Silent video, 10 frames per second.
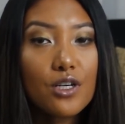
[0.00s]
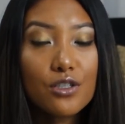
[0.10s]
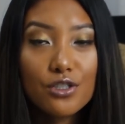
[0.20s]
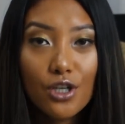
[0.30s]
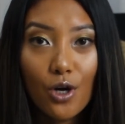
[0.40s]

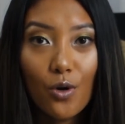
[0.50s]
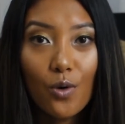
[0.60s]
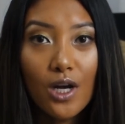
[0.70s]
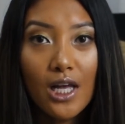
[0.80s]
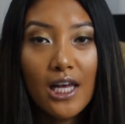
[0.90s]

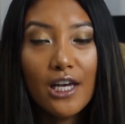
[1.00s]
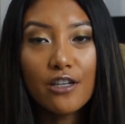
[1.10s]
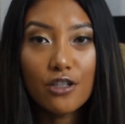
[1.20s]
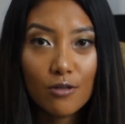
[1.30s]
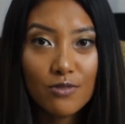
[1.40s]
So
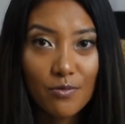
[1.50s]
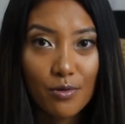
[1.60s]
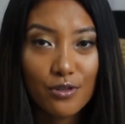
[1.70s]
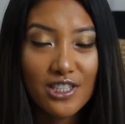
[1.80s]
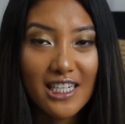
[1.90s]
in terms of
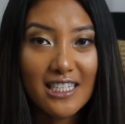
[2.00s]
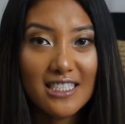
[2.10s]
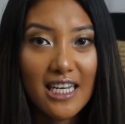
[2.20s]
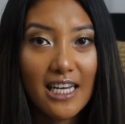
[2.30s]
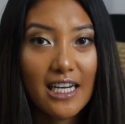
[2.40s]
protein
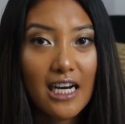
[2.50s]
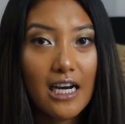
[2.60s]
intake,